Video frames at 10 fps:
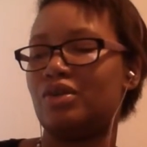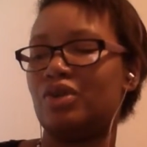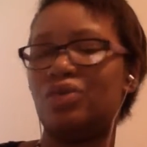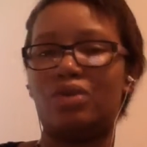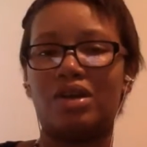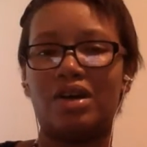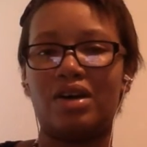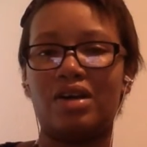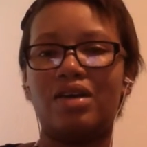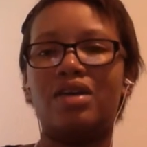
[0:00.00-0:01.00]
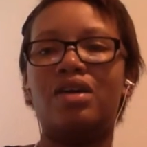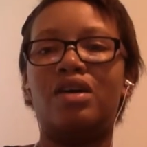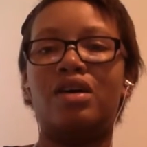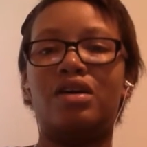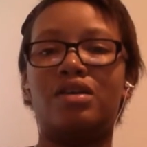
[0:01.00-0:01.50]
Lorelai?
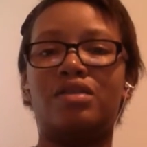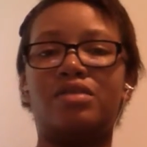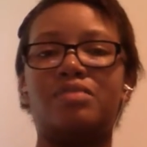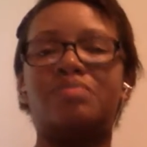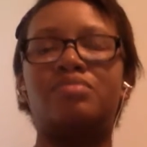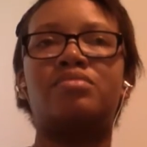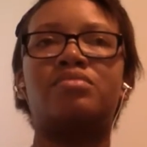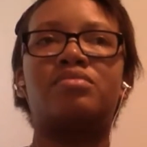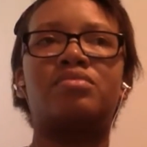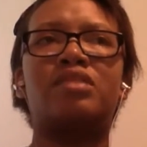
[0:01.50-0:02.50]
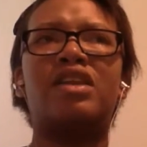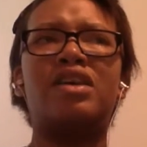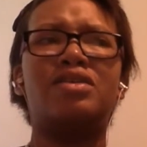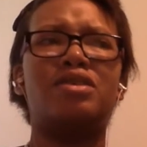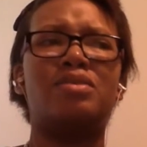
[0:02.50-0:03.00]
I
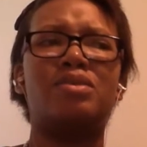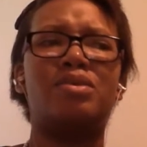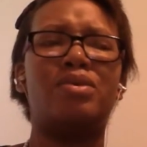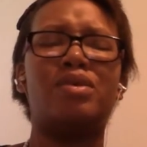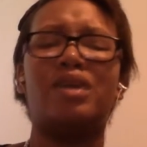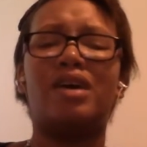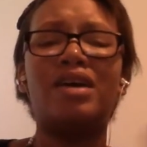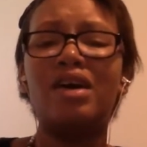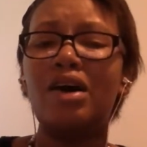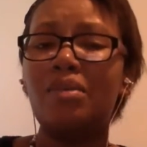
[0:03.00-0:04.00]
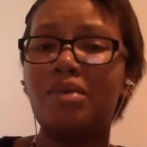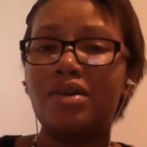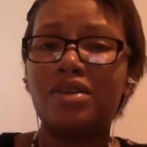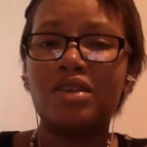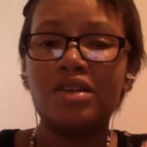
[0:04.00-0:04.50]
think it was named Lorelai.
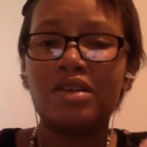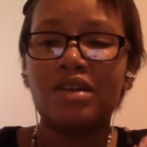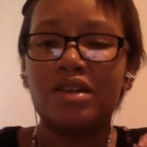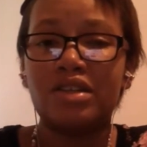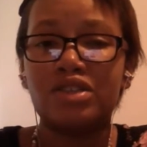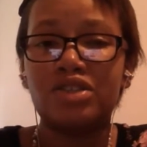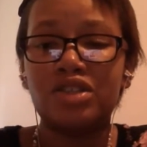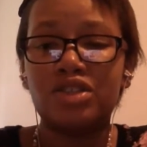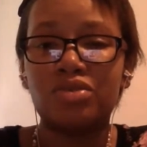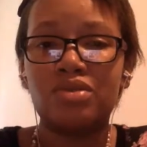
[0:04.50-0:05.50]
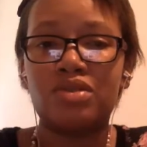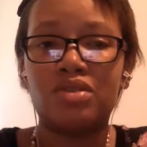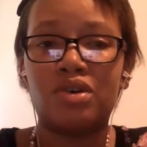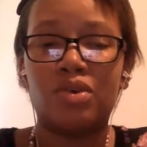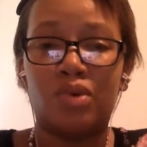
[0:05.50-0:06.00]
But the
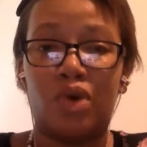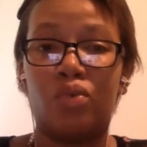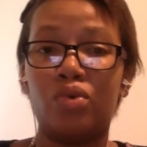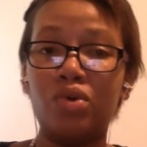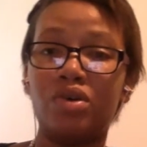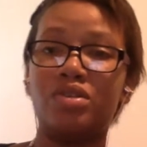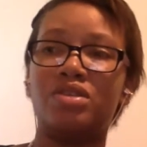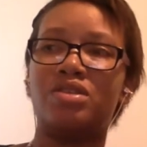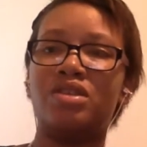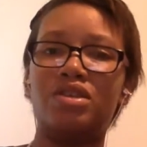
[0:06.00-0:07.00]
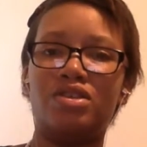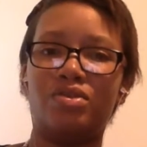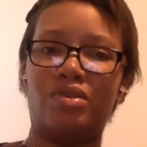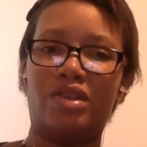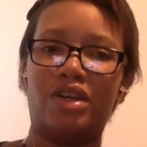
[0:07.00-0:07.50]
Enchantress or Aurora's
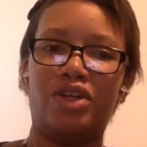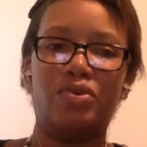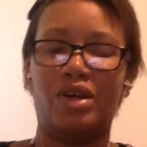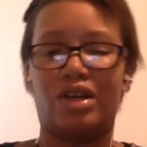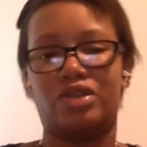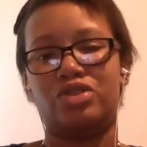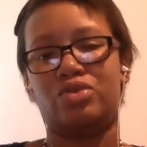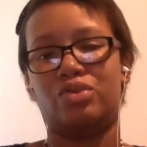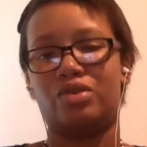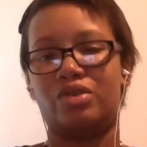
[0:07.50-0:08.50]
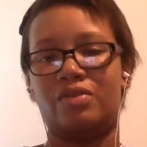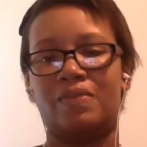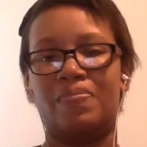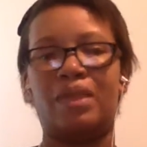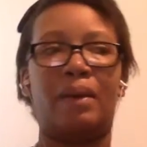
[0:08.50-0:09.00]
sister in there, you're not going to show her.
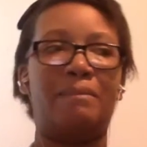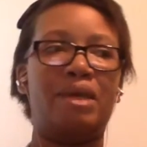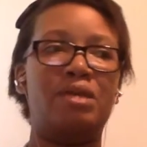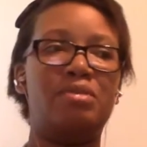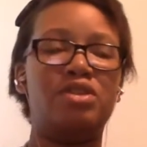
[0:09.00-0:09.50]
Maybe